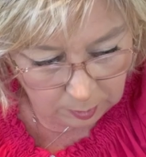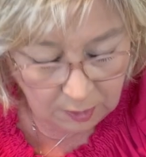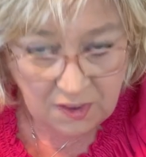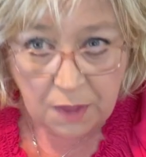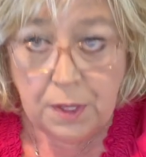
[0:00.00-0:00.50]

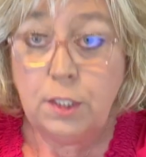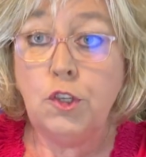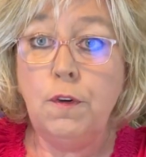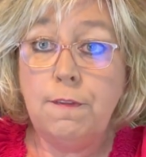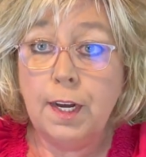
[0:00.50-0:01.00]
Nothing
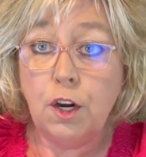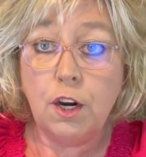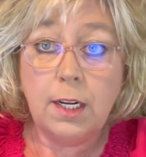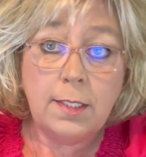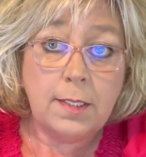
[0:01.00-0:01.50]
too
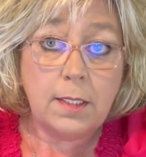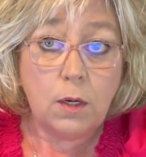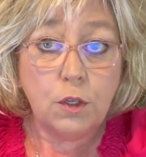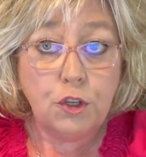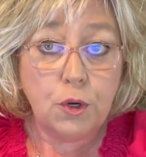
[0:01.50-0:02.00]
vigorous
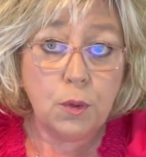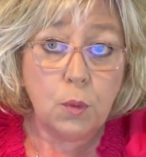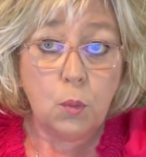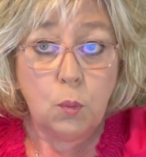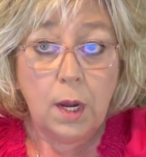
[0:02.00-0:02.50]
on your
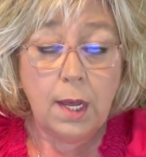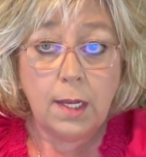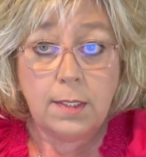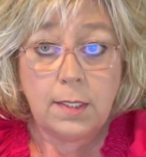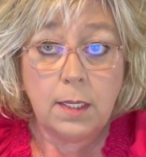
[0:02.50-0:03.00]

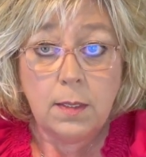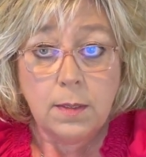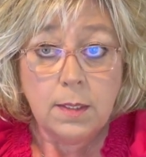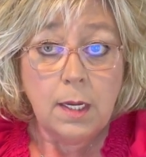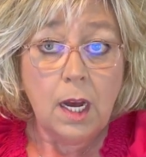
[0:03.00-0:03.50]
wigs.
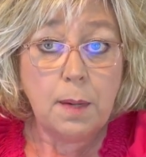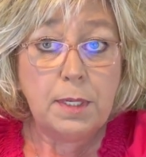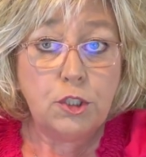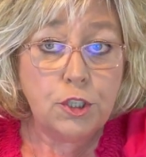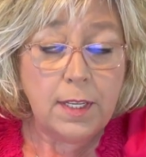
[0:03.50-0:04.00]
I
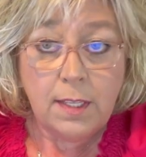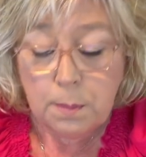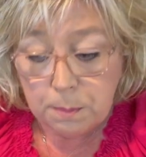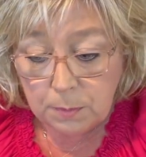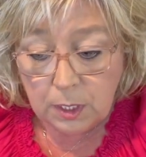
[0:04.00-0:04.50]
mean, treat
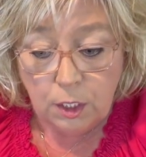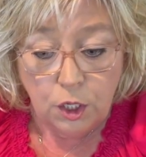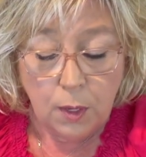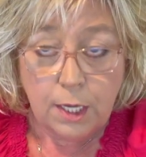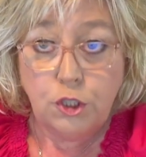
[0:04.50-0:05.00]
them, you
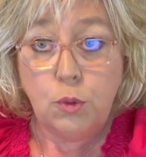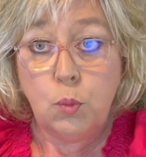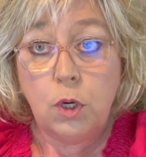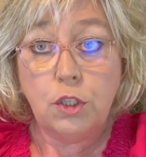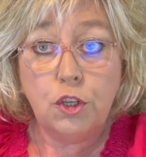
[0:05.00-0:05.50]
know, as you
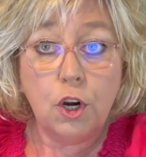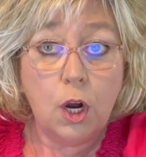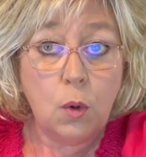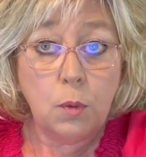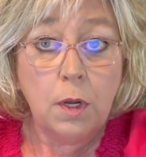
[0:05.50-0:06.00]
would your
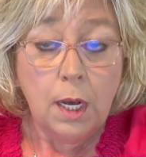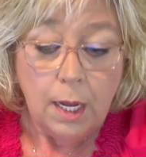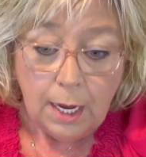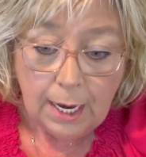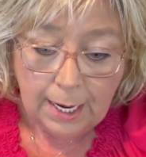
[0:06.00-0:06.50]
own
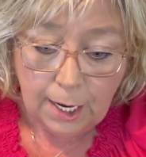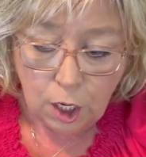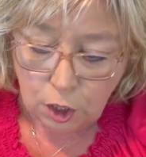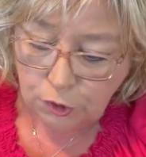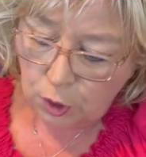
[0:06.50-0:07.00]

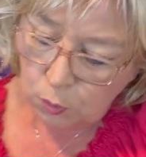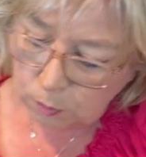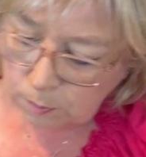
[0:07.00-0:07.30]
hair. Don't,